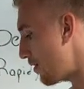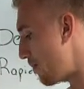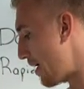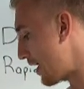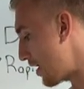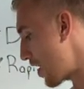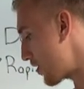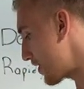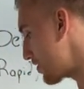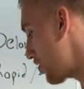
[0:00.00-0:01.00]
your bank
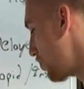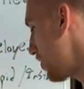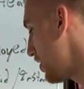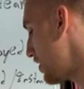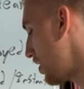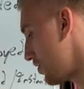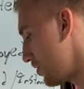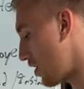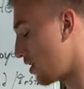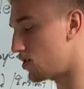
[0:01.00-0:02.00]
account gets to $20,000,
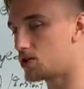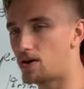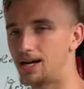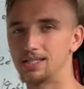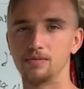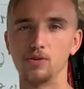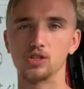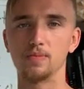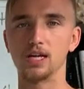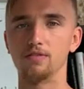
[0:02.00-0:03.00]
right? It's the
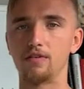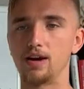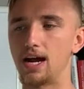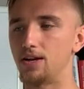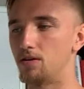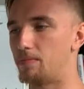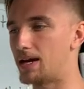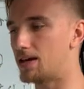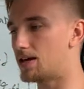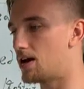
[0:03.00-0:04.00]
most money you've ever had in your
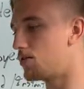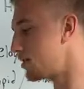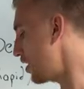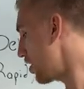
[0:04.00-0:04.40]
bank account.